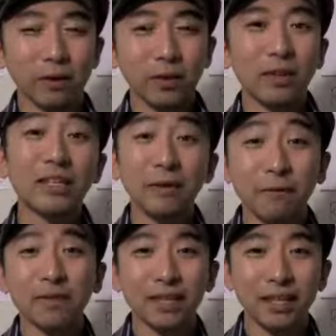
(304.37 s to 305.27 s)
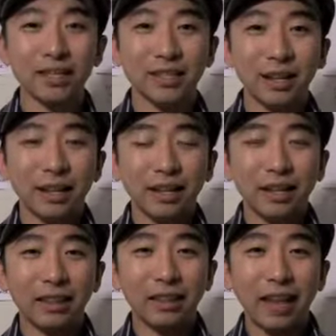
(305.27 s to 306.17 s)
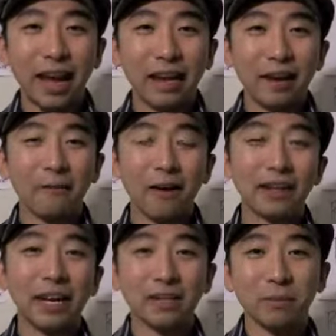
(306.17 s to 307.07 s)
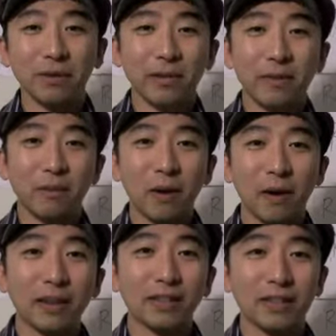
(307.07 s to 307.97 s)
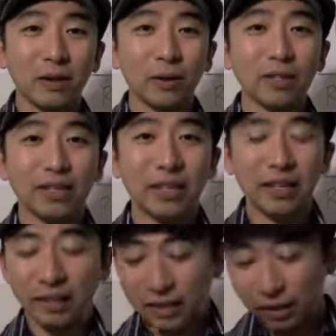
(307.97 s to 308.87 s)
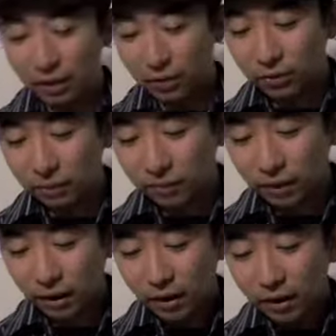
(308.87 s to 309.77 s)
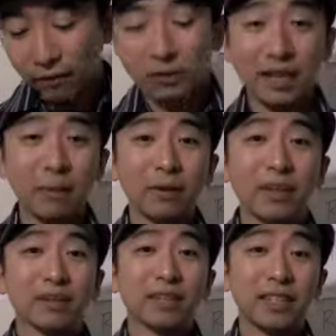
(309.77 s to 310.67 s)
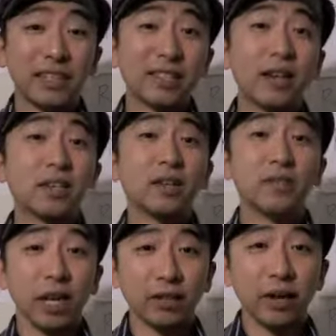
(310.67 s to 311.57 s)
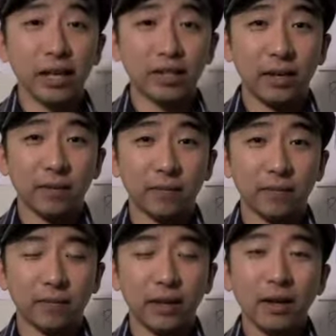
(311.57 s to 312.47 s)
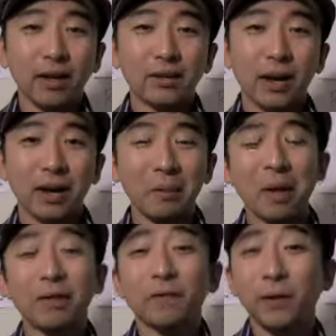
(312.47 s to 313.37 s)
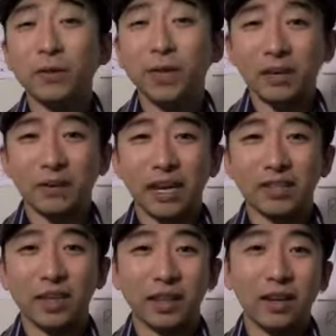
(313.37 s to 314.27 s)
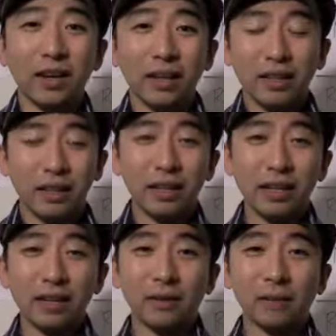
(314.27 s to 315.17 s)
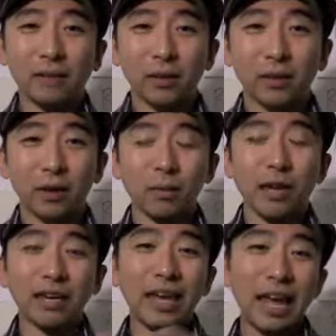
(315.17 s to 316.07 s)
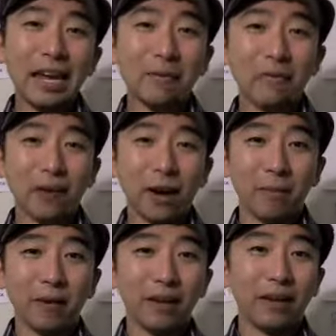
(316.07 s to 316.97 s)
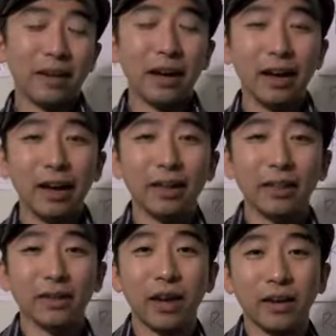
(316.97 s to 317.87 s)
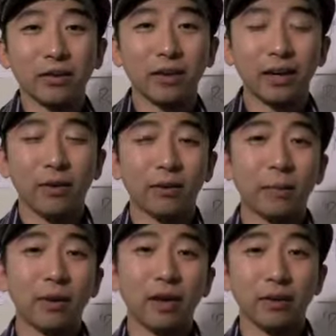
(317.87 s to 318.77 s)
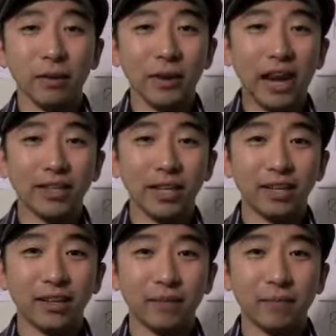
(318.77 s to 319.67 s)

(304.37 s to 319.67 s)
to the differences that affect Asian Pacific Americans and US Latinos. For example, there's the discussion of generation. Talking about the first generation, the group that came from another country or from another location.